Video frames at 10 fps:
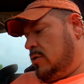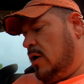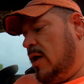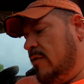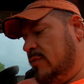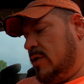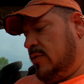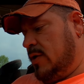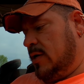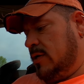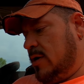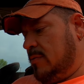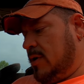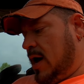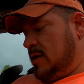11 i think they
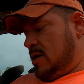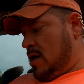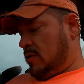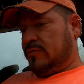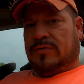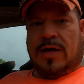gave me eight dollars